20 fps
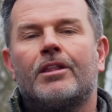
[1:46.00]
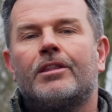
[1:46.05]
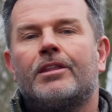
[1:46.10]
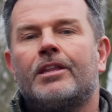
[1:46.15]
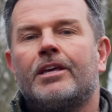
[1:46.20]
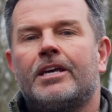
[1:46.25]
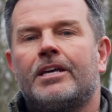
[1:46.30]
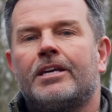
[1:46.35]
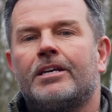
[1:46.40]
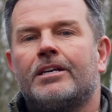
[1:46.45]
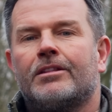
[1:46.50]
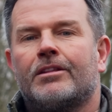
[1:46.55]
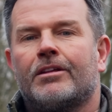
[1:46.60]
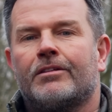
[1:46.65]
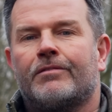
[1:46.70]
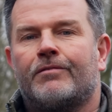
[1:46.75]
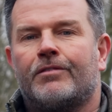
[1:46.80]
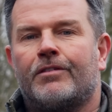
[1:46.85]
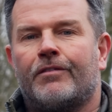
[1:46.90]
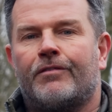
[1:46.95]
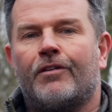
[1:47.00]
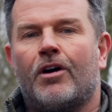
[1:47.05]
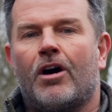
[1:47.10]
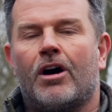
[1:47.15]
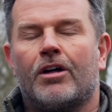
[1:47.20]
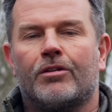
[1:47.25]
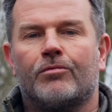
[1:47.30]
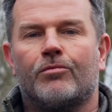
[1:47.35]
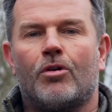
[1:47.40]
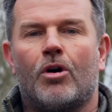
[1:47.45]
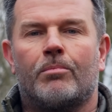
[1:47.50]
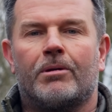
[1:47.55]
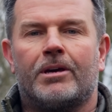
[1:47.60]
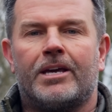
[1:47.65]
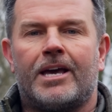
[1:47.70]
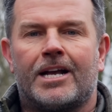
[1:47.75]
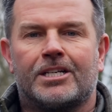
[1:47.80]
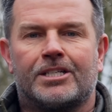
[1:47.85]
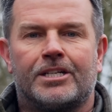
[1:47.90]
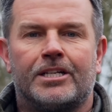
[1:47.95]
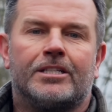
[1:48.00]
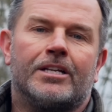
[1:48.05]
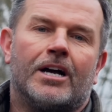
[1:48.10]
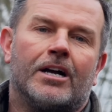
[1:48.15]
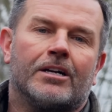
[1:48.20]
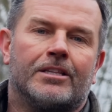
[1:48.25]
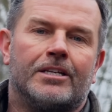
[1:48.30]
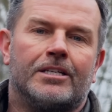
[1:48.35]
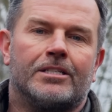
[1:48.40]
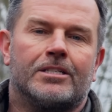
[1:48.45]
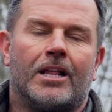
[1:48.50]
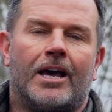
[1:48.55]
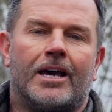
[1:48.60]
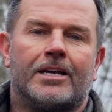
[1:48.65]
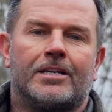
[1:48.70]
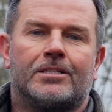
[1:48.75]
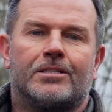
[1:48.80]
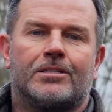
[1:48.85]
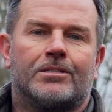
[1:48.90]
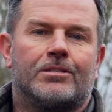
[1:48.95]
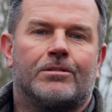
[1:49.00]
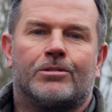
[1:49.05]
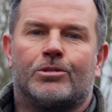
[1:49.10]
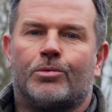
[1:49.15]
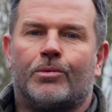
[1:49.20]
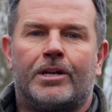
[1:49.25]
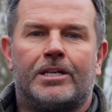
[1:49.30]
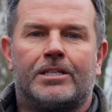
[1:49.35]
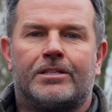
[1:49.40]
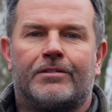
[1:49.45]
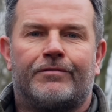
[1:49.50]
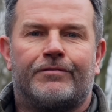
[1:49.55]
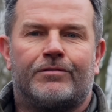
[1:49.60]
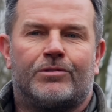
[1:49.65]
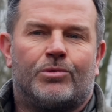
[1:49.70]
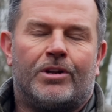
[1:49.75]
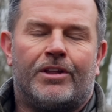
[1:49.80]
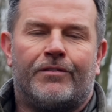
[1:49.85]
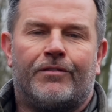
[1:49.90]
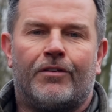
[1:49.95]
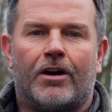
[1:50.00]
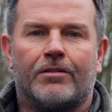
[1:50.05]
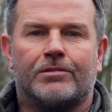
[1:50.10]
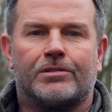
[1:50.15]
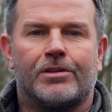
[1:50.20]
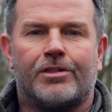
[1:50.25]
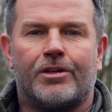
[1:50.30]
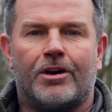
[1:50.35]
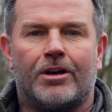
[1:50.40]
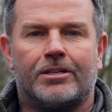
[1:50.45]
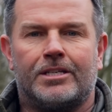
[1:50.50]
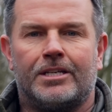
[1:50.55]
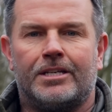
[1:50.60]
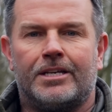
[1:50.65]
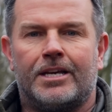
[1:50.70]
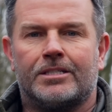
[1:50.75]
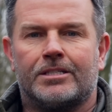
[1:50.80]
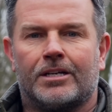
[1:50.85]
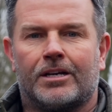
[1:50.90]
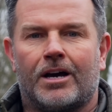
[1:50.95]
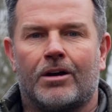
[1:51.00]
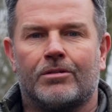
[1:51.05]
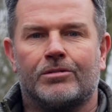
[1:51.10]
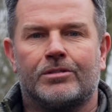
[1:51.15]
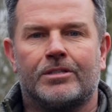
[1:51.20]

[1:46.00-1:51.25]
the father, Robbie, actually dug these lakes 25 to 30 years ago.